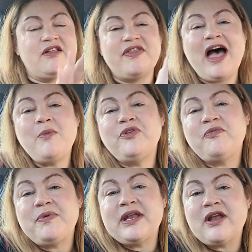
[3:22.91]
That would
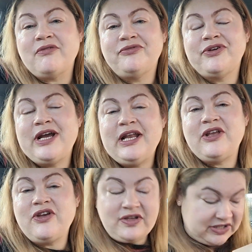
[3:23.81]
have been a really
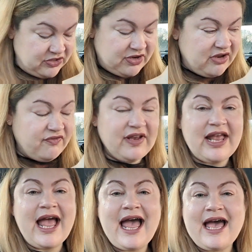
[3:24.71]
good stocking filler
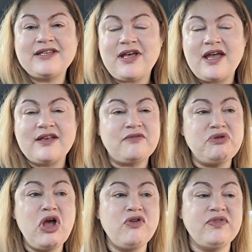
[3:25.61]
had I
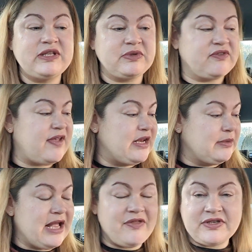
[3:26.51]
known this was
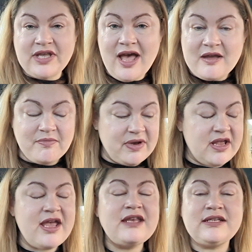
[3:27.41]
available at the time, but
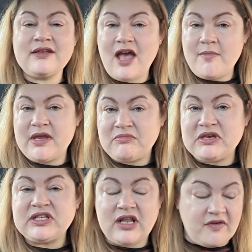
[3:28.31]
it didn't come in
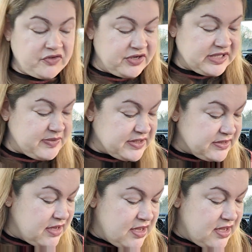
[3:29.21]
until after Christmas,